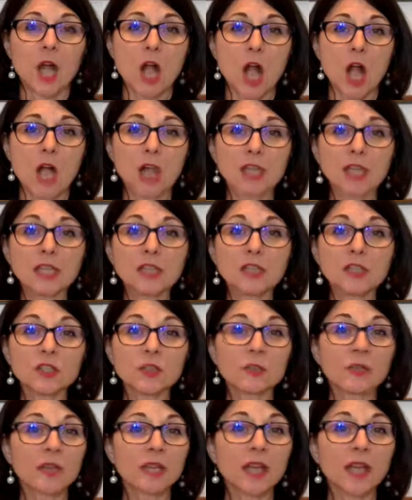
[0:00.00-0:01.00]
All I could
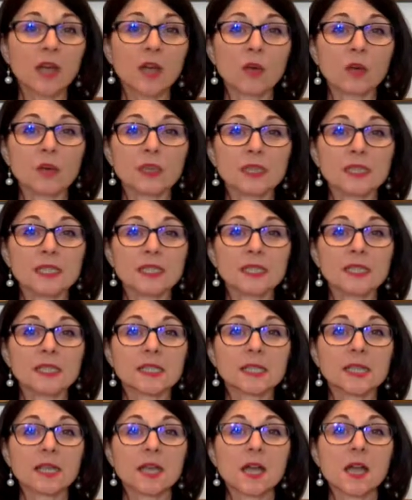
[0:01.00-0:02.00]
squeak out
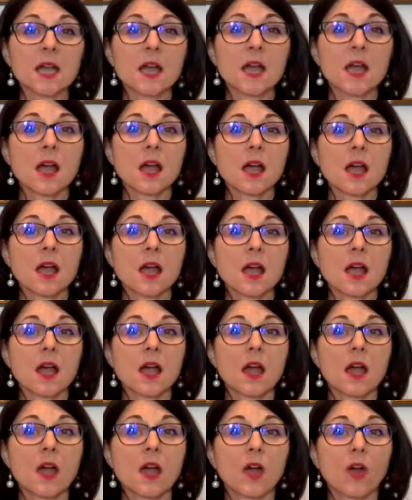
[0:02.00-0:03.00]
was,
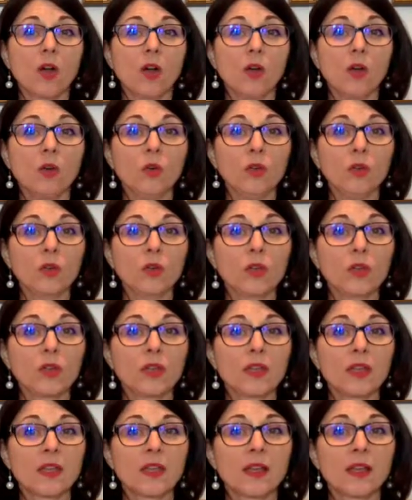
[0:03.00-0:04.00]
"Oh,
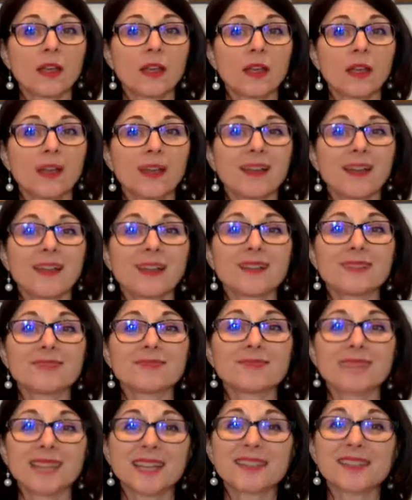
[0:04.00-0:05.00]

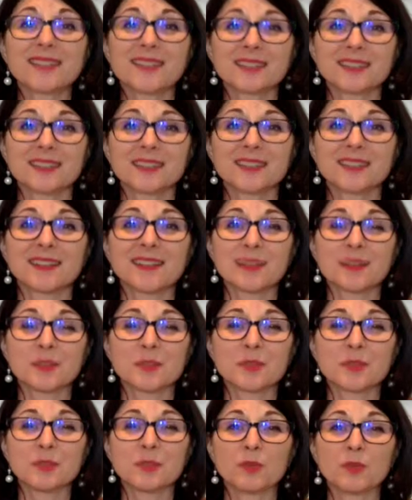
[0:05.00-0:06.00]
that sounds like that
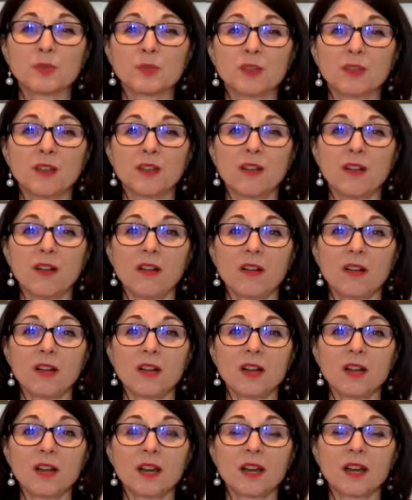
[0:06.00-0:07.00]
must be really
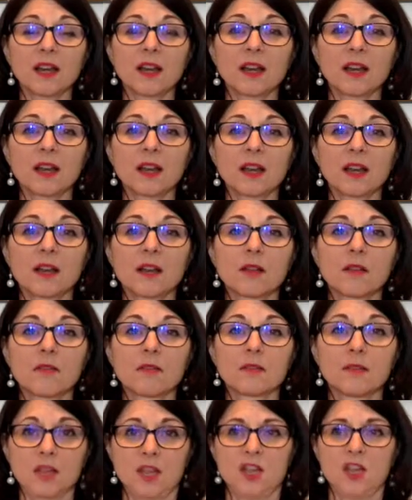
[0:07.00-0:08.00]
hard."
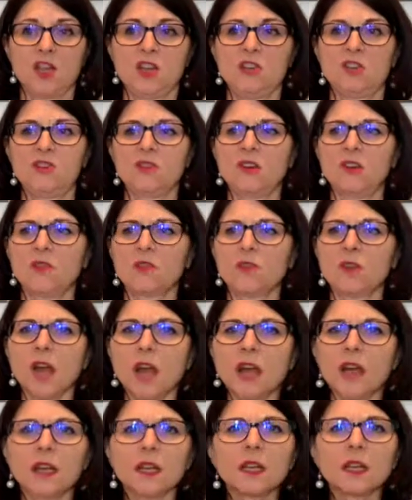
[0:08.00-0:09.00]
"You're darn
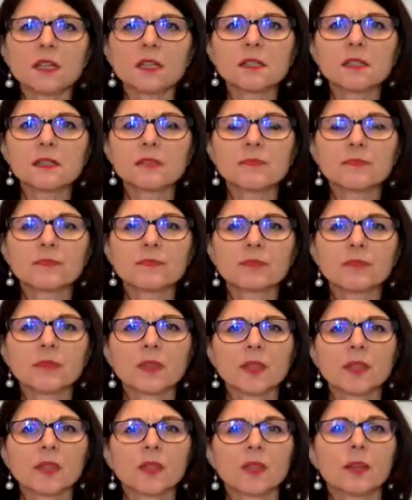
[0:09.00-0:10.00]
right it is.
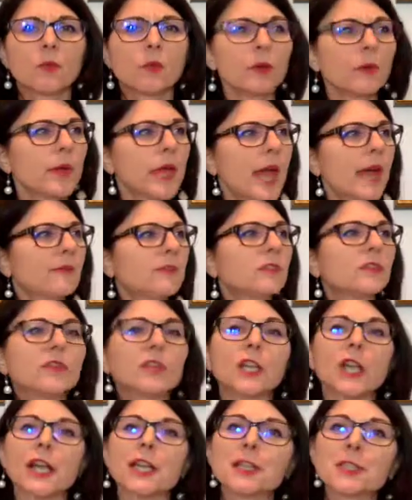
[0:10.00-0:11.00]
Now what are we having
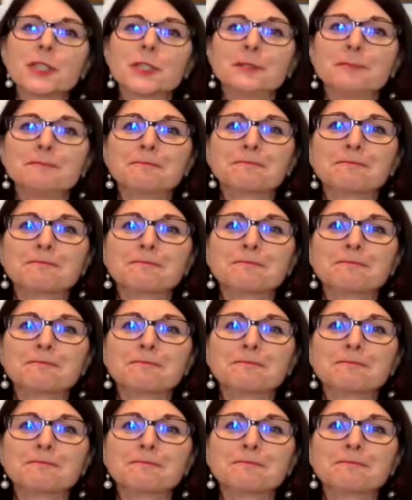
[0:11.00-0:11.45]
for lunch?"